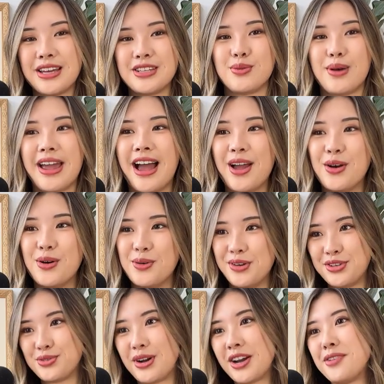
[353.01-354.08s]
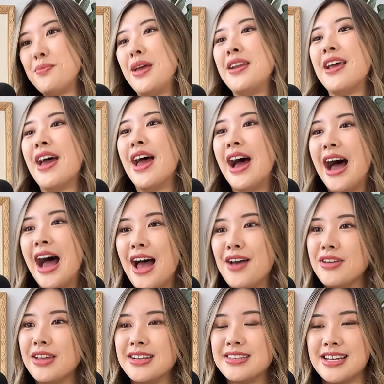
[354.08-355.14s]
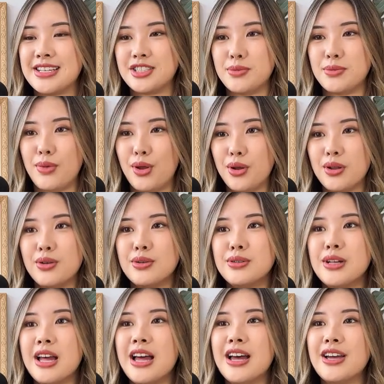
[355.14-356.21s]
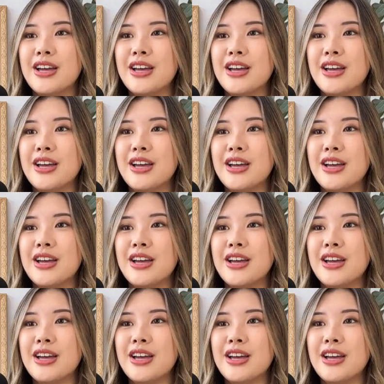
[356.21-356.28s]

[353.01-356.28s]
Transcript: That's why I always recommend having a testimonial